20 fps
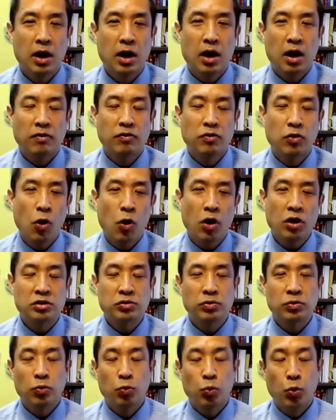Of course,
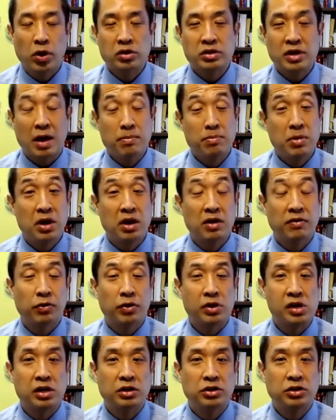what does that mean for
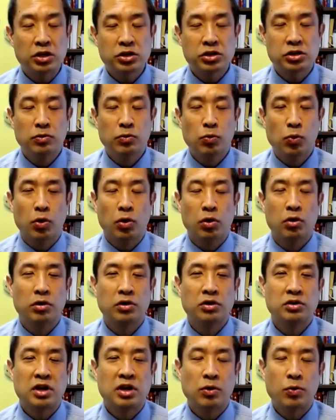the addiction world
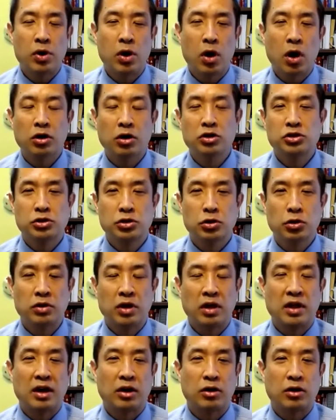is that we are concerned that
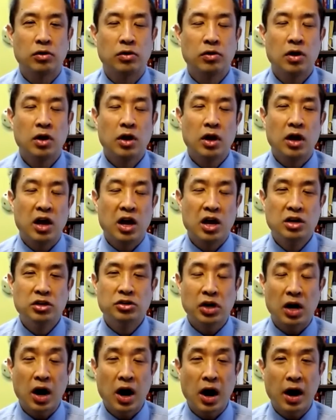that could, in
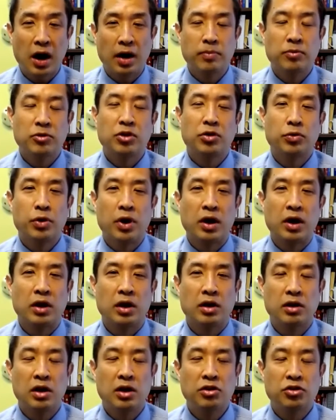time, create
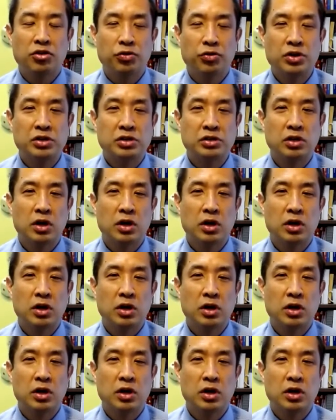an increased